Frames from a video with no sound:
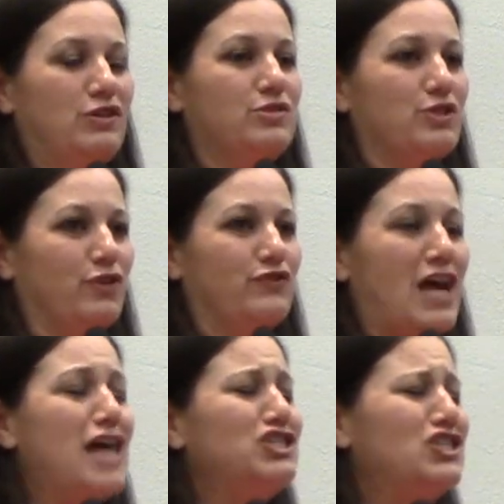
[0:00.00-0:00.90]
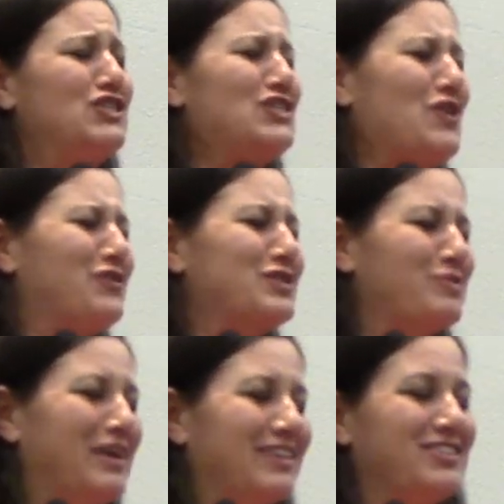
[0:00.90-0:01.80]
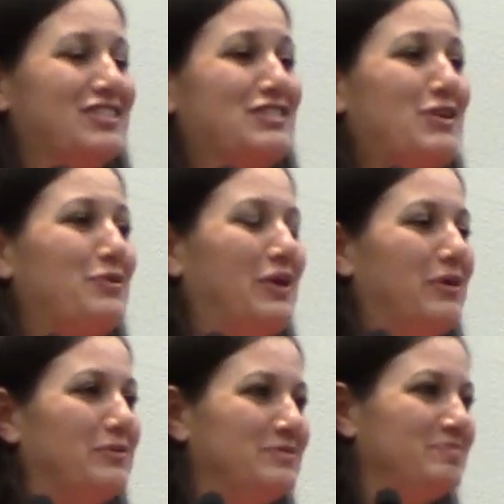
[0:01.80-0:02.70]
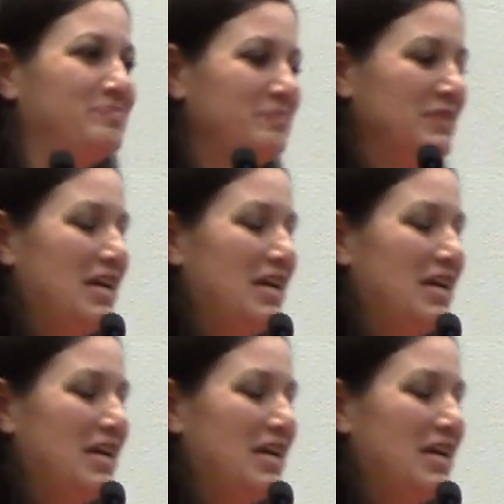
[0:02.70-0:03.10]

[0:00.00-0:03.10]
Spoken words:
You served it. She's so sweet. She's so cute.